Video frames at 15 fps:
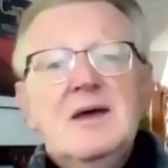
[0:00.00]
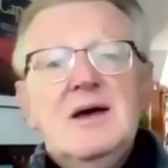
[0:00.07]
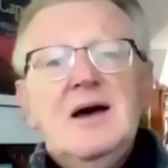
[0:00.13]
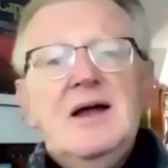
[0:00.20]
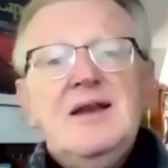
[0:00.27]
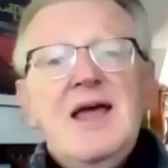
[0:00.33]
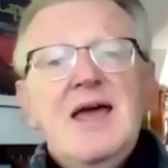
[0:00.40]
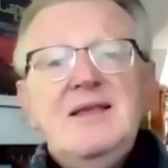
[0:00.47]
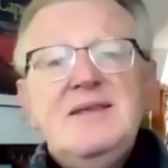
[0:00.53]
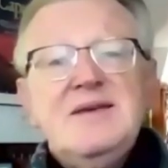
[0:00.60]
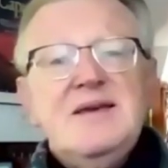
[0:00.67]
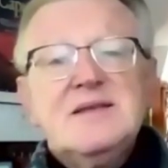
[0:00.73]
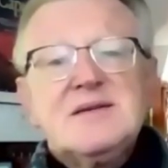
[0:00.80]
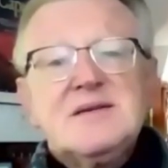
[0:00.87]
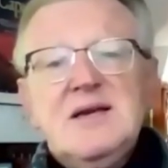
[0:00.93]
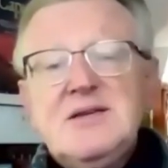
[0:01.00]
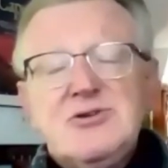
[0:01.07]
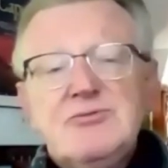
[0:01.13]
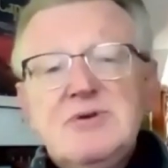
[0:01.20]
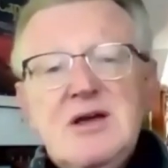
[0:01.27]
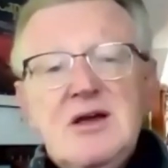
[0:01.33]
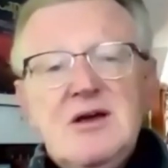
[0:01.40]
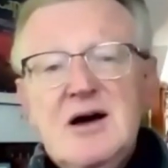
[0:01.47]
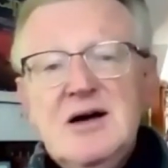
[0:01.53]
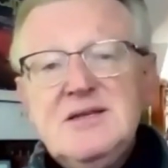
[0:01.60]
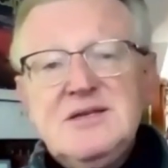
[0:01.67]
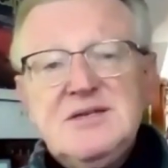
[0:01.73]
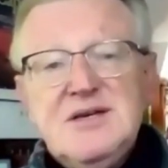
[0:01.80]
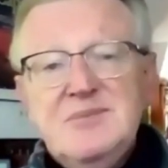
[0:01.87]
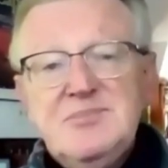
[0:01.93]
an 18th century
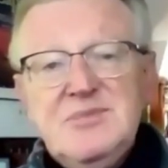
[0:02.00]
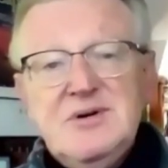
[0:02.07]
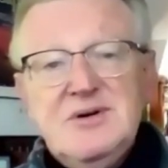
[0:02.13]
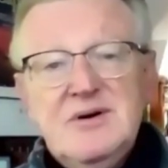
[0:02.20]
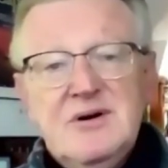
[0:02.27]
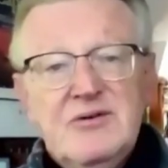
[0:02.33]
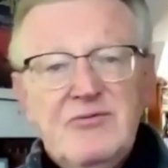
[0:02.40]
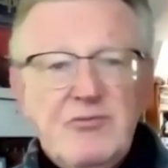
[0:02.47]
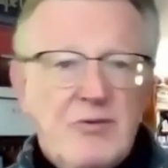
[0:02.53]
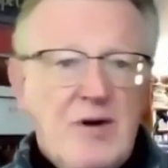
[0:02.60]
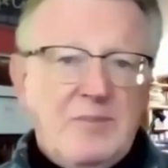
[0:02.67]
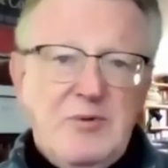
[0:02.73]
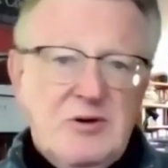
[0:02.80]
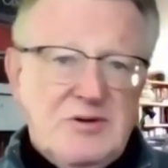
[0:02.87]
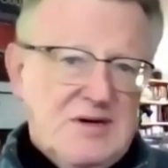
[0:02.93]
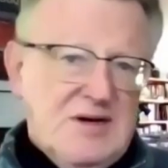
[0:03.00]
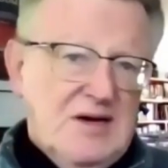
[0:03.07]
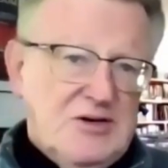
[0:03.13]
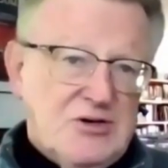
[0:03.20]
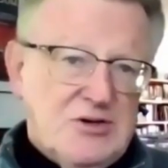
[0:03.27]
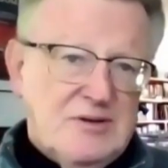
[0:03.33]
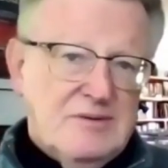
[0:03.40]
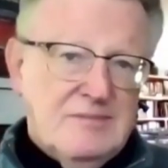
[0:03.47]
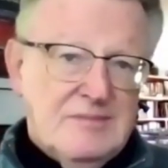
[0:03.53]
concept of reputation.